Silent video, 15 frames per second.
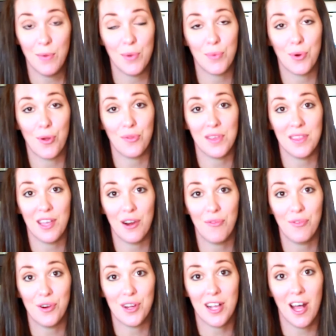We were only there
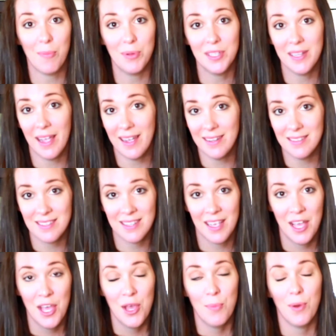for a couple nights,
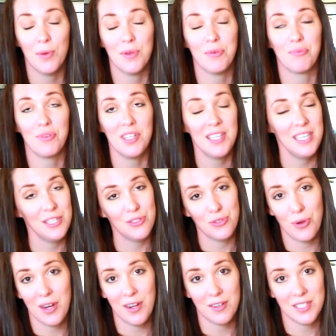but we really
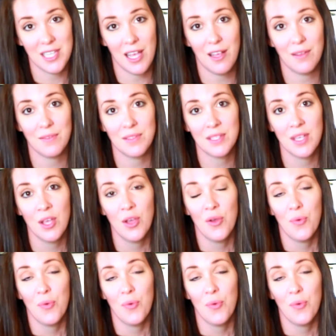enjoyed ourselves.